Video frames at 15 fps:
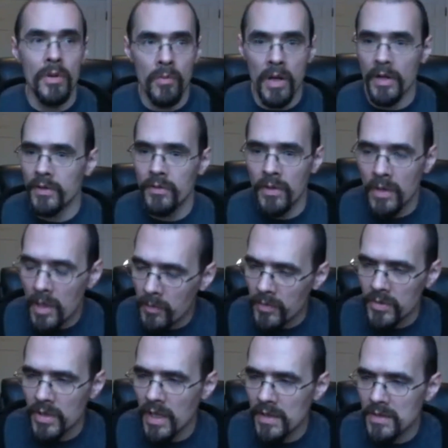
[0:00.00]
you want to do a
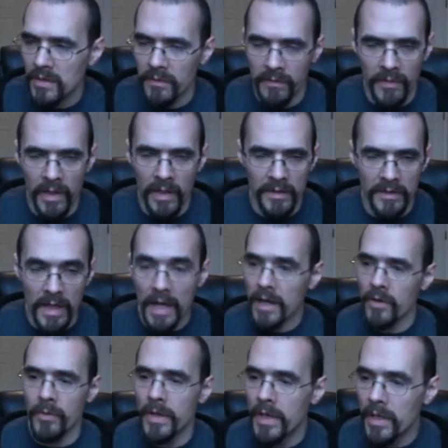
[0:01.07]
couple shots of
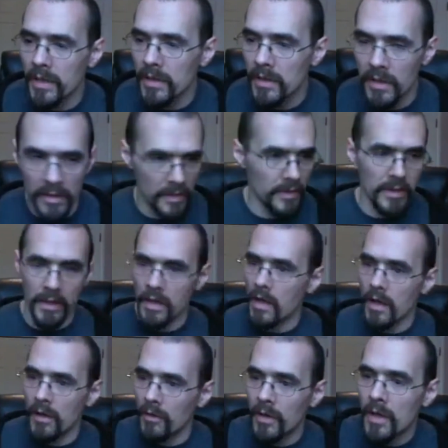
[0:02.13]
diarrhea? Here you
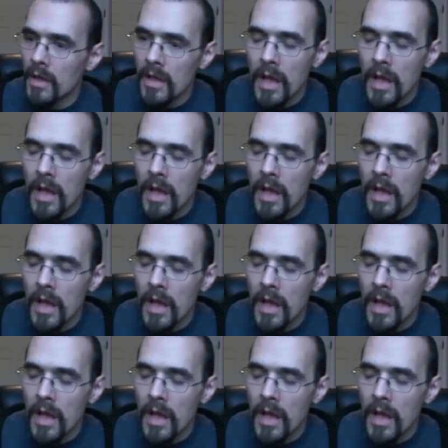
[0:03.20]
go.